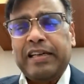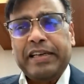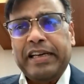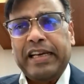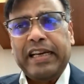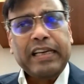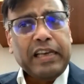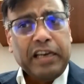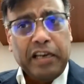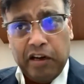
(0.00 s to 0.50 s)

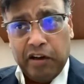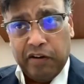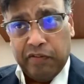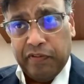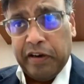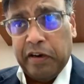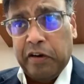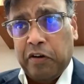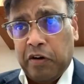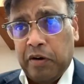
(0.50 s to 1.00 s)
degree
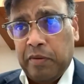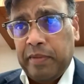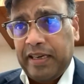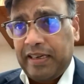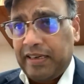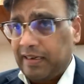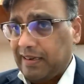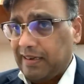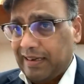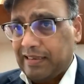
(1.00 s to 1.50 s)
of
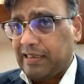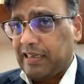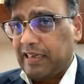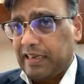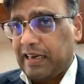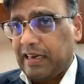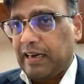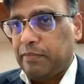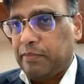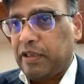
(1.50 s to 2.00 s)
anonymity, etc.